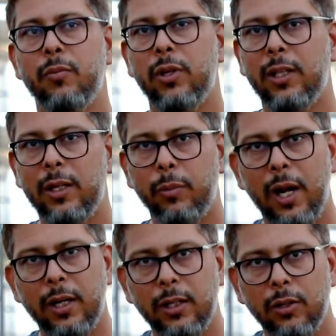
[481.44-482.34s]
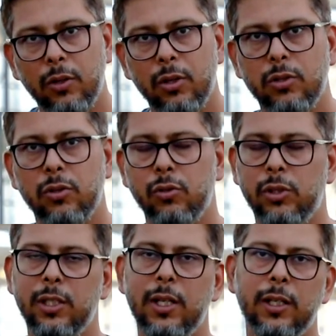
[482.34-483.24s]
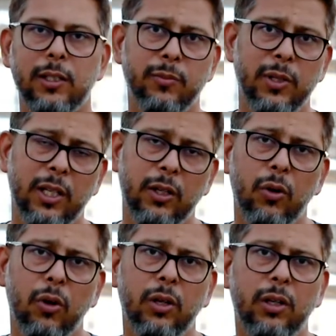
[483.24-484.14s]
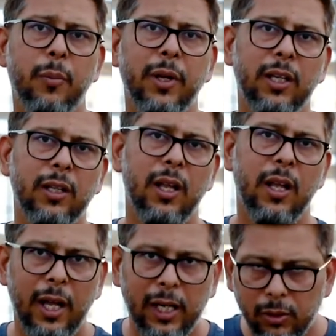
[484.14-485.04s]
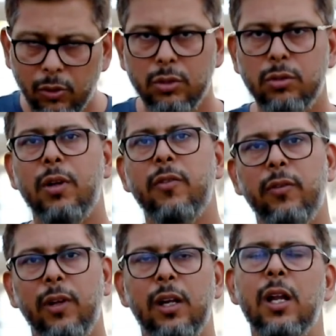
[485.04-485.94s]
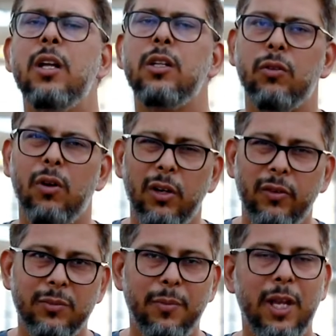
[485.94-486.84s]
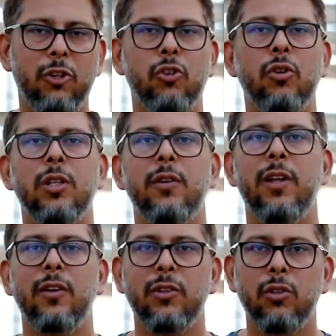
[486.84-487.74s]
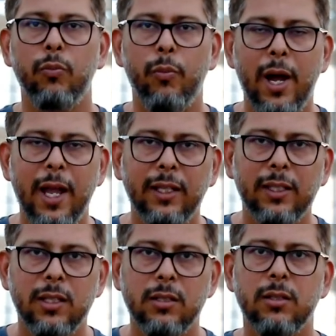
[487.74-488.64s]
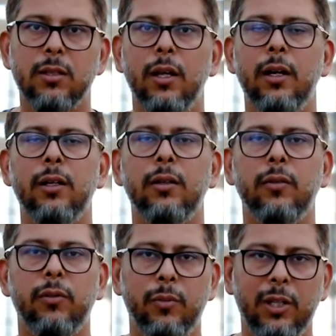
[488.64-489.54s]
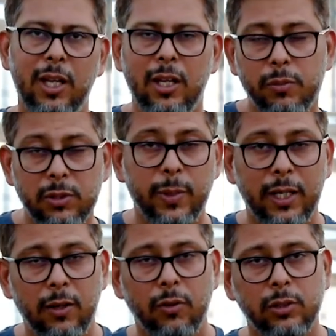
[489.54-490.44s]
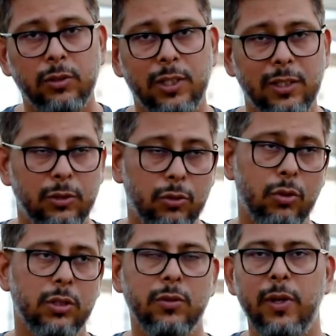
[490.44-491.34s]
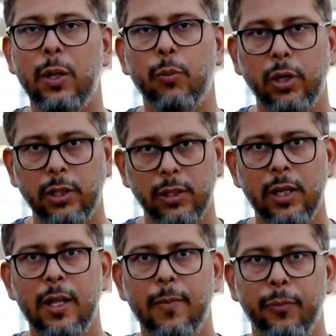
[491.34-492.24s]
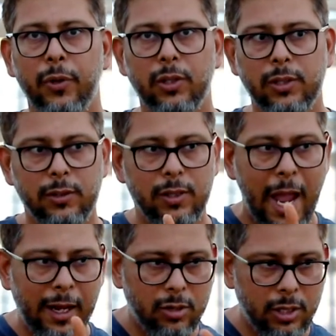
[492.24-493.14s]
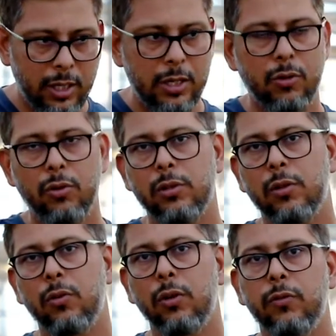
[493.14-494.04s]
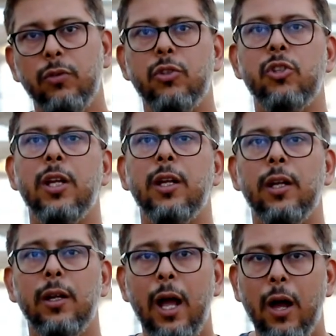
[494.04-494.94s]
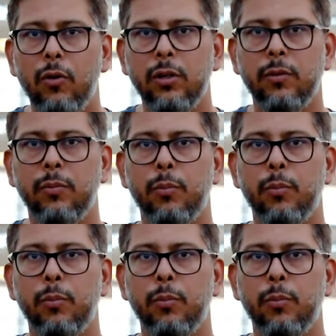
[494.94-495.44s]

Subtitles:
putting that plant indoors, you see that it's been indoor coming in and goes to everywhere. So always make sure that whenever you're buying this, from a care perspective also, that the source is very important, because it actually controls the whole food chain, and how your